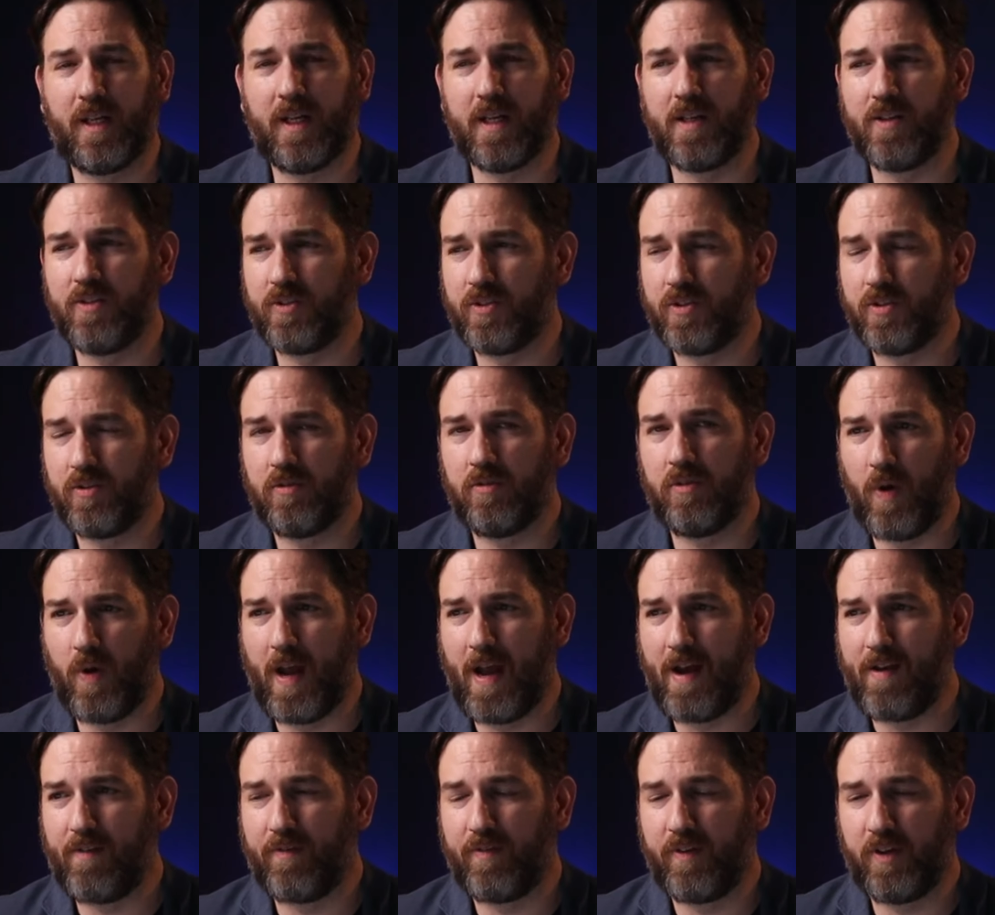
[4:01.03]
because you
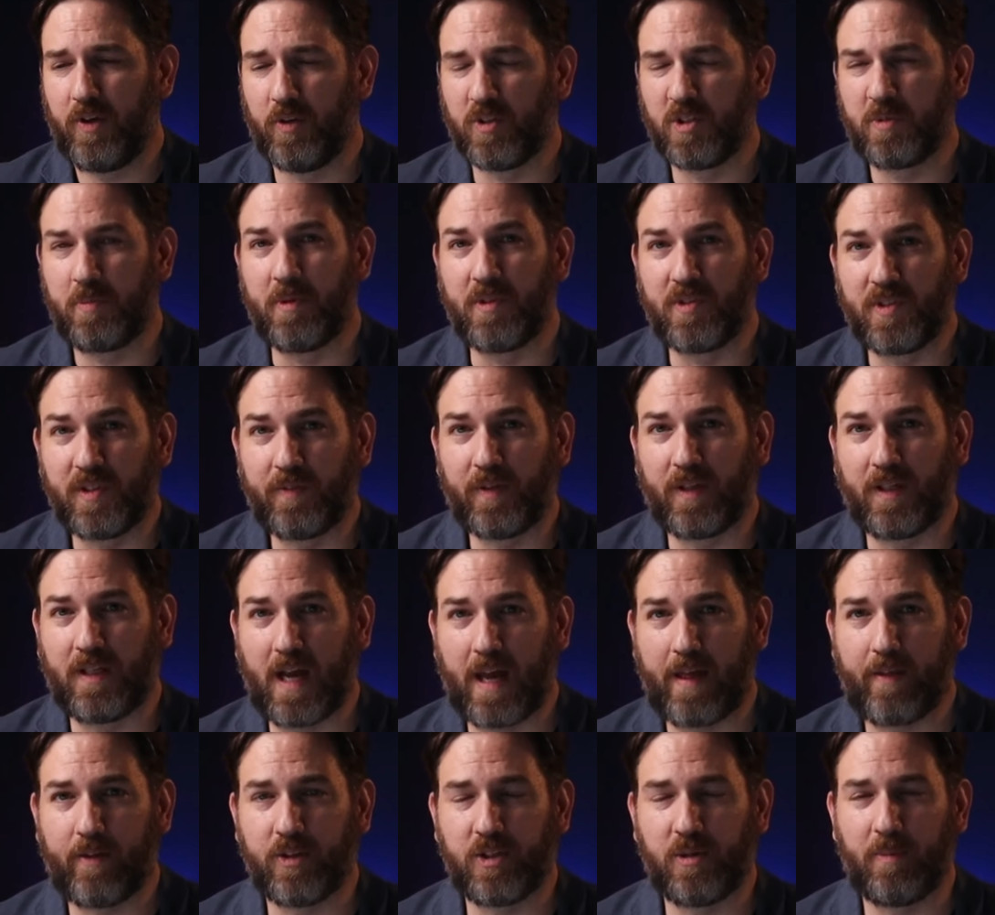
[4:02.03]
have, you know, specific
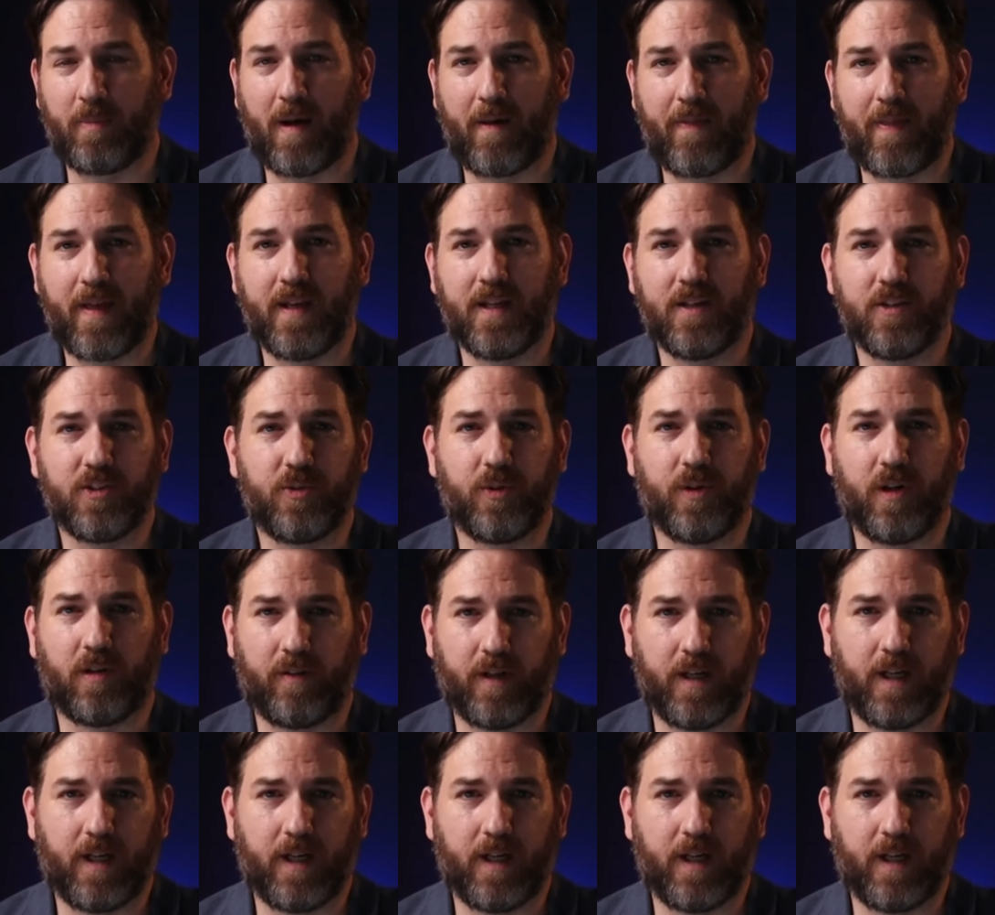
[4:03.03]
knowledge about that industry